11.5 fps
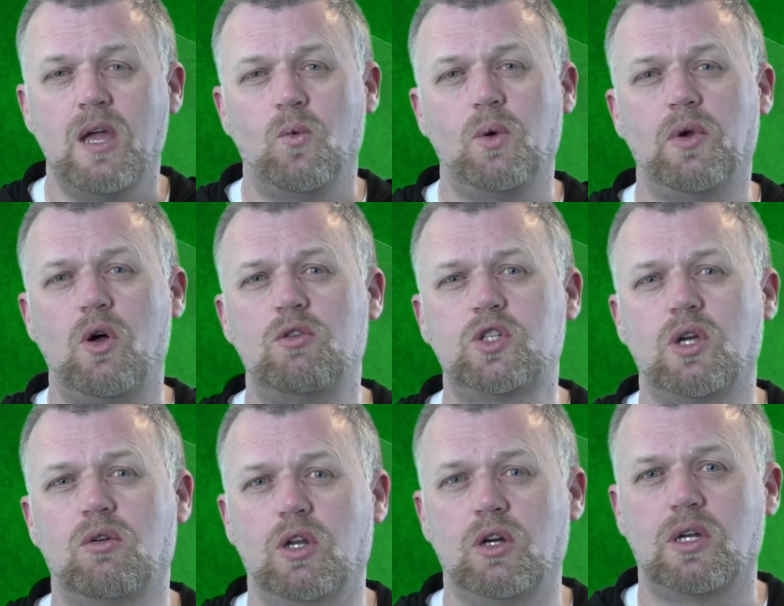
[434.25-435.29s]
We will also
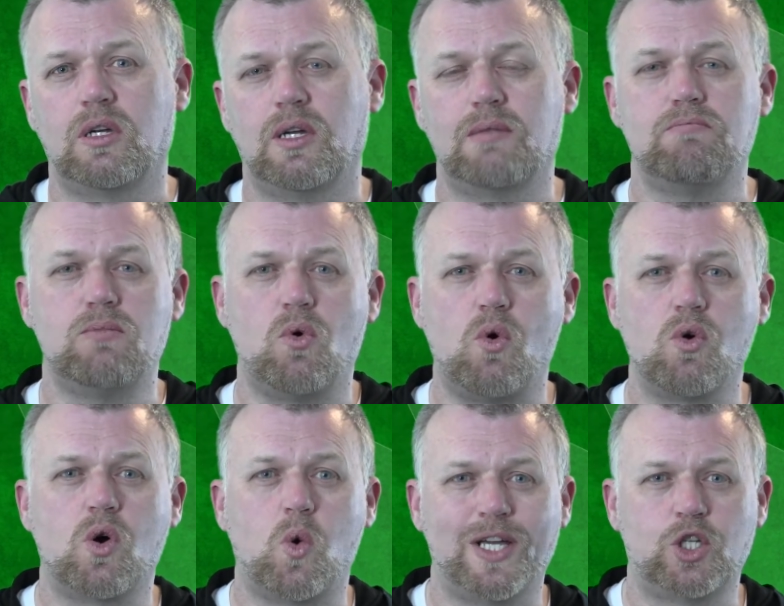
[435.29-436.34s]
look at more
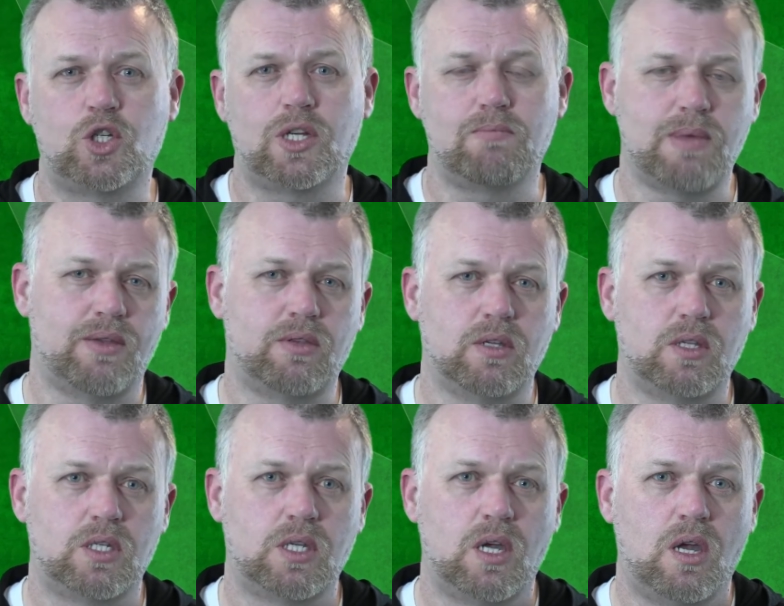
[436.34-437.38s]
questioning
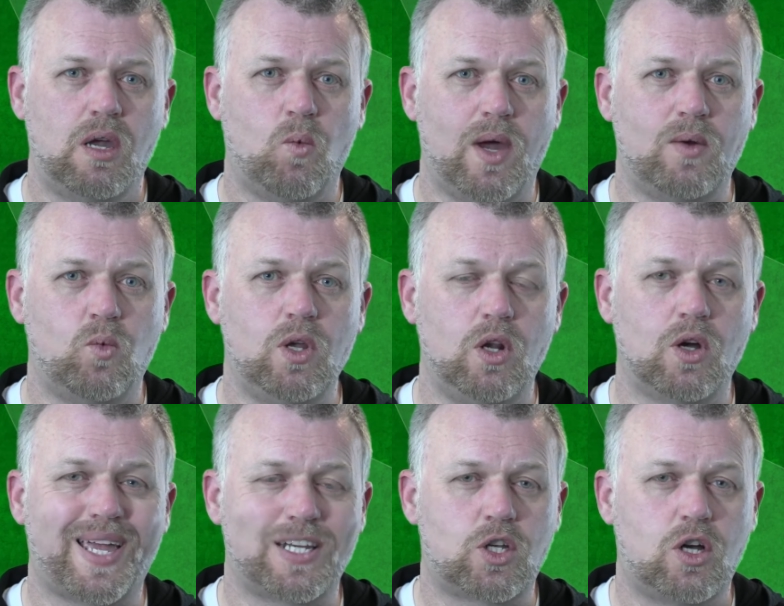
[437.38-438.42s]
methods when we look
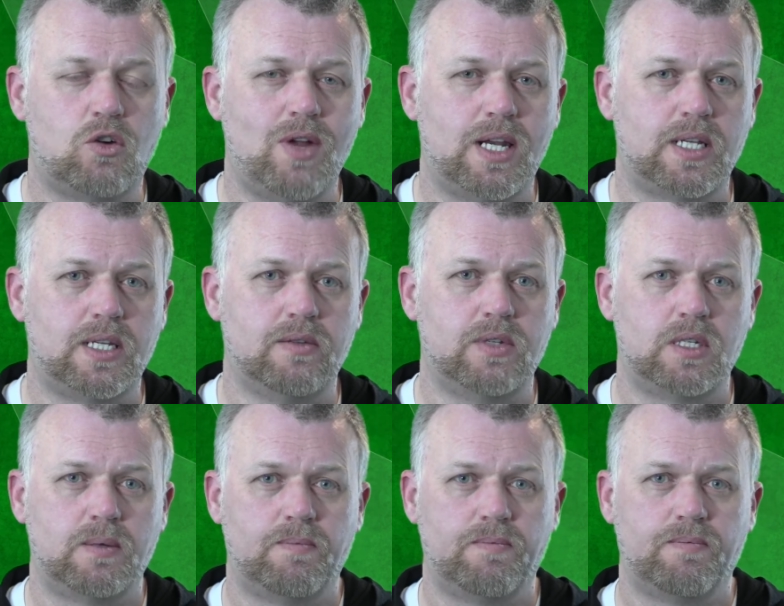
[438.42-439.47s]
at correlatives.
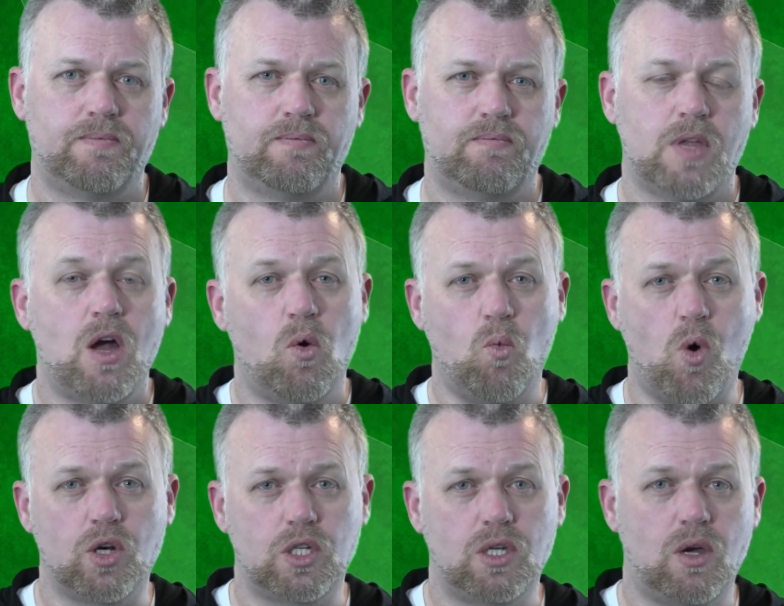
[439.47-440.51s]

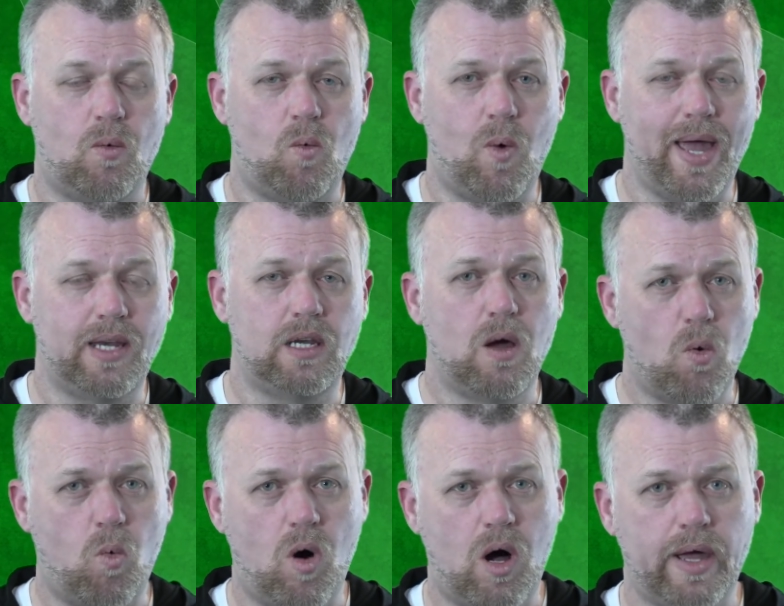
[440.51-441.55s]
What, when,
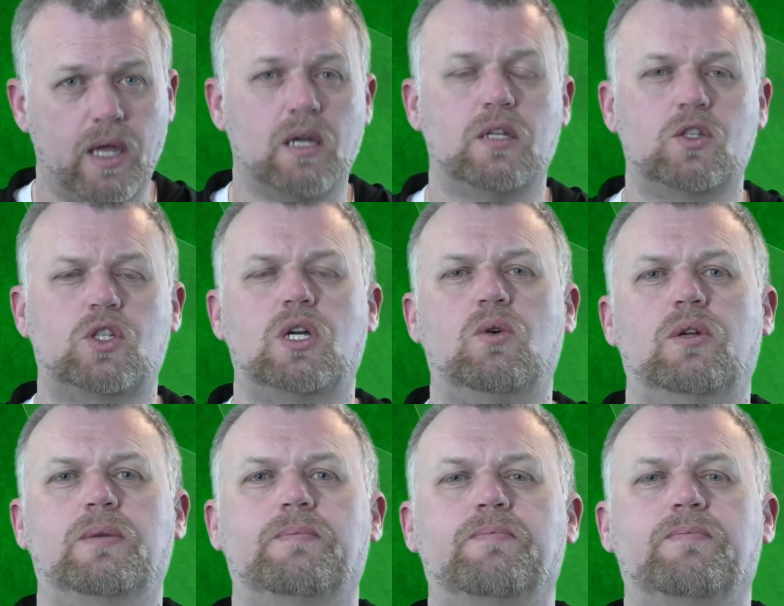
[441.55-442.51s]
why, and so on.